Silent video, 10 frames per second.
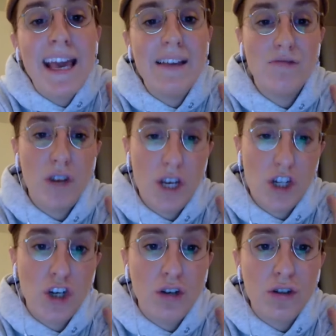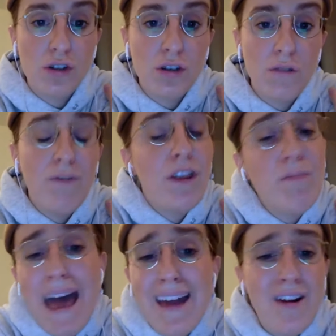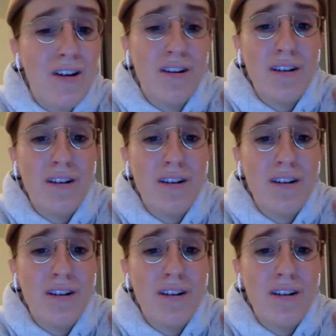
his initials for the better.